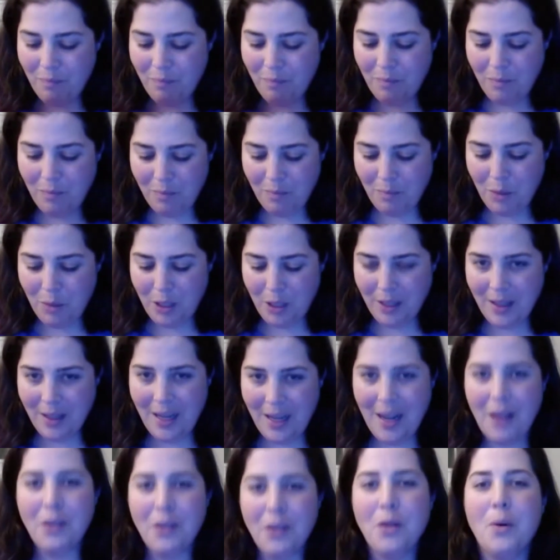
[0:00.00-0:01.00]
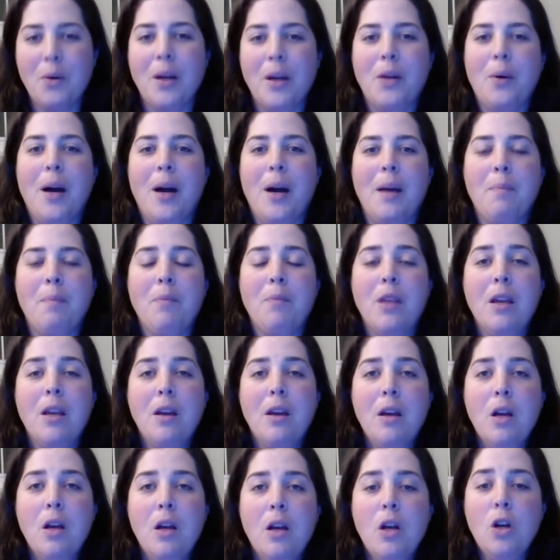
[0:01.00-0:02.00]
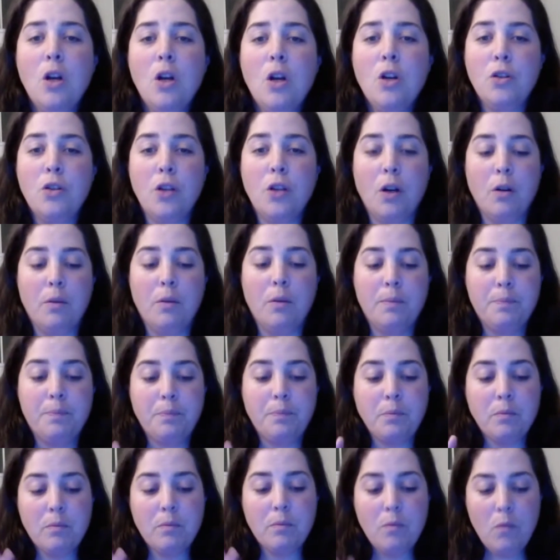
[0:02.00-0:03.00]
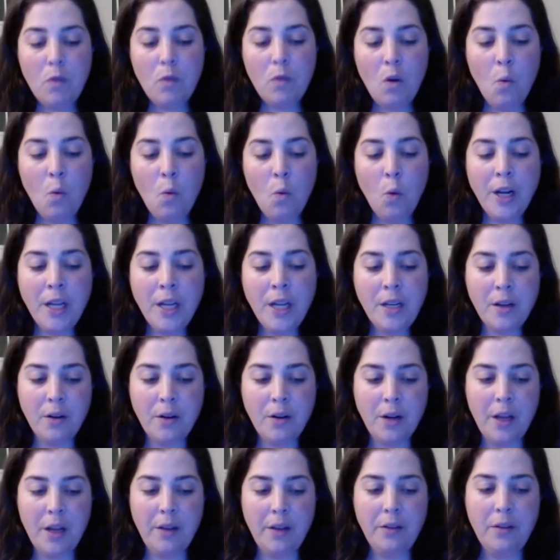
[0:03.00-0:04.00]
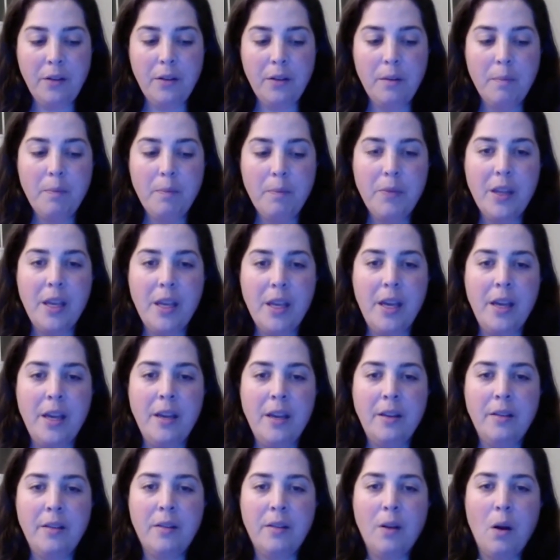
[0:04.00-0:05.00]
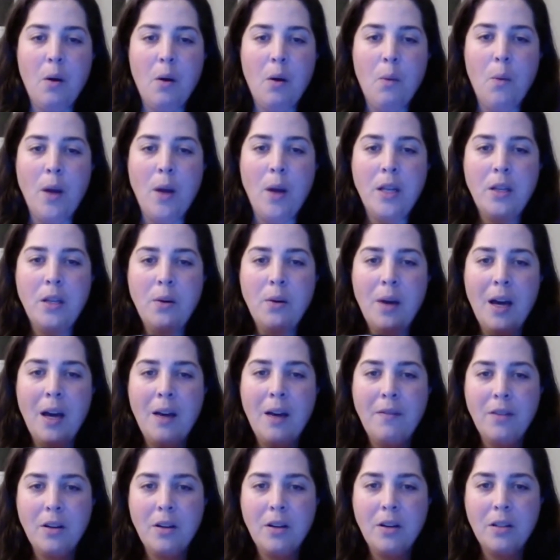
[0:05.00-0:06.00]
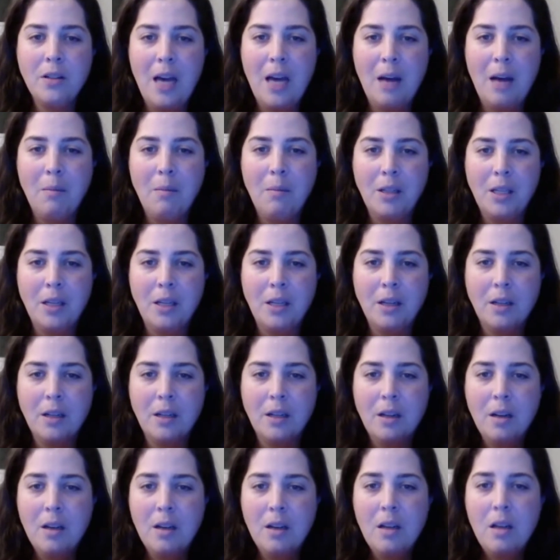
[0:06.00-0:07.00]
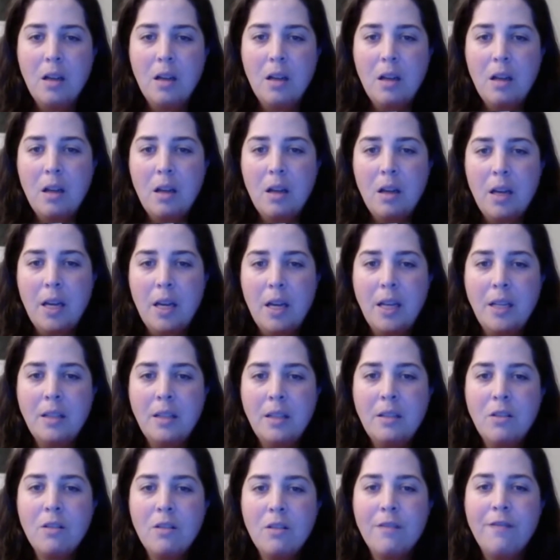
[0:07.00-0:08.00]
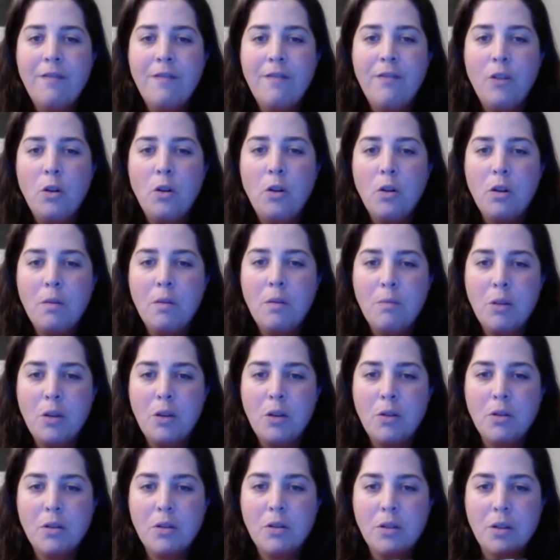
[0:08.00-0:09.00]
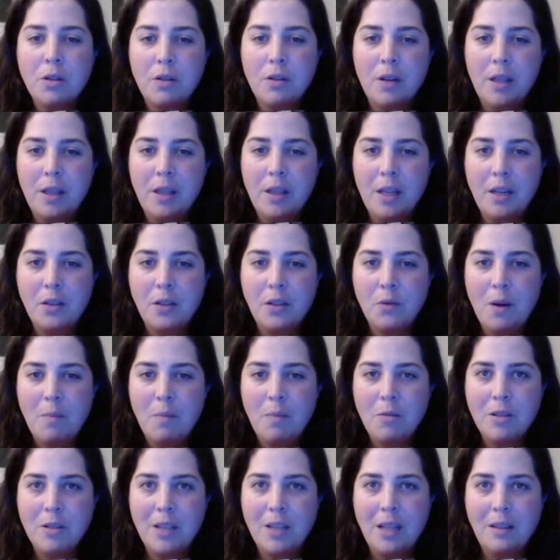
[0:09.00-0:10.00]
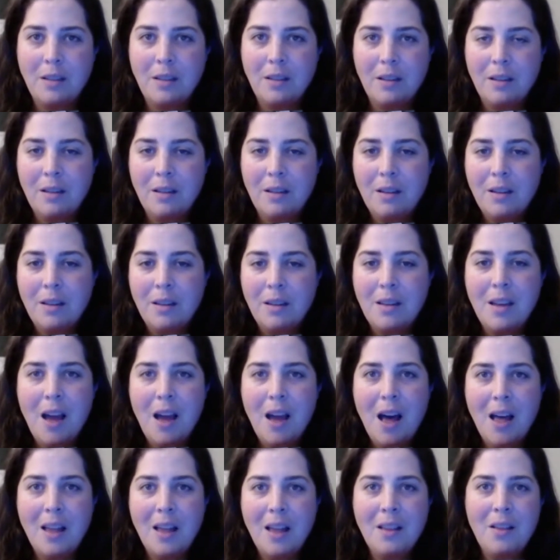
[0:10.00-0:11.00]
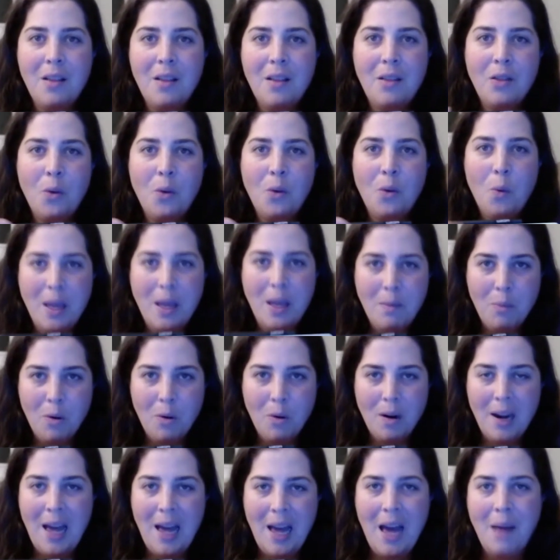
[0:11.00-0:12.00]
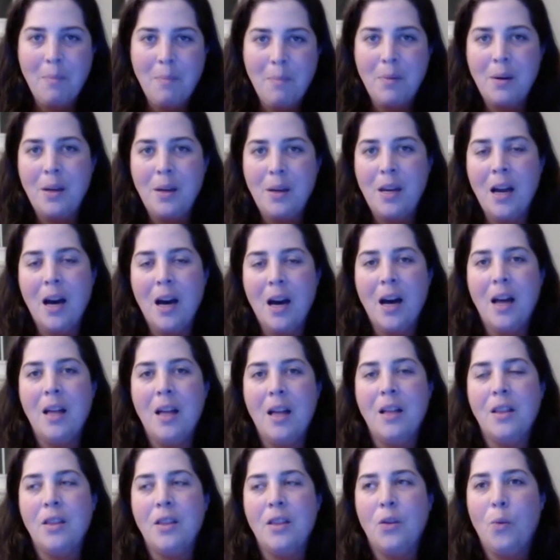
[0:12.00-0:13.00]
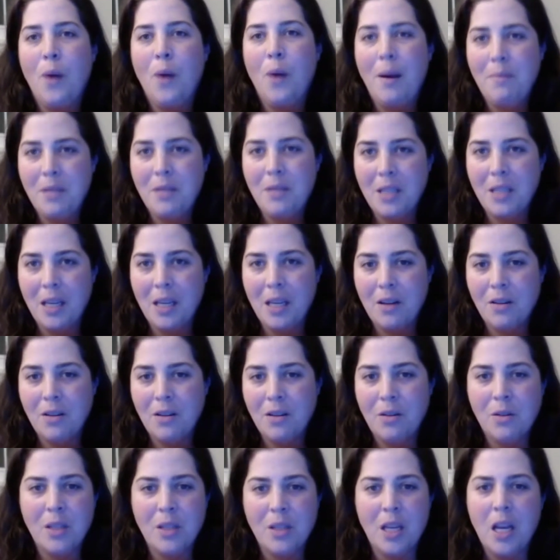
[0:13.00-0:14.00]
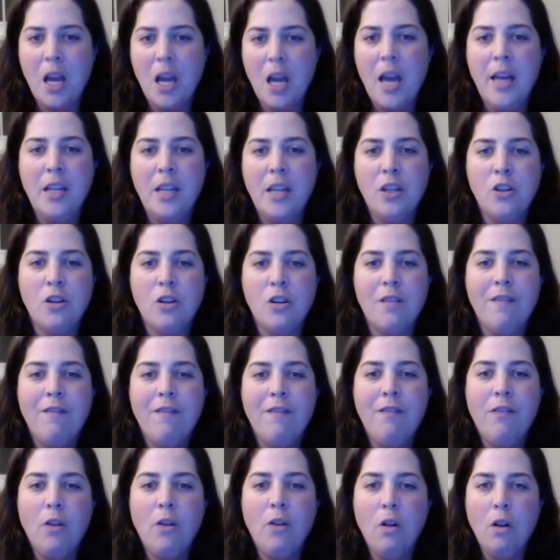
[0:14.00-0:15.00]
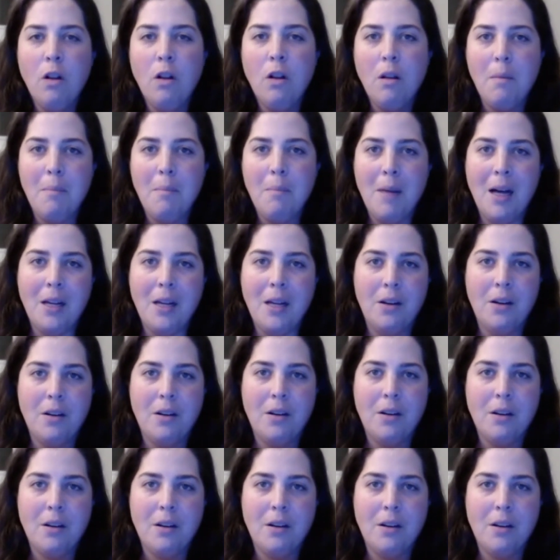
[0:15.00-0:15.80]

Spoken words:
Putting that out there right away. So what I noticed is when you have your tablet here, it is your full computer screen that is represented, not the Whiteboard app, not the website you're using. It is your full monitor.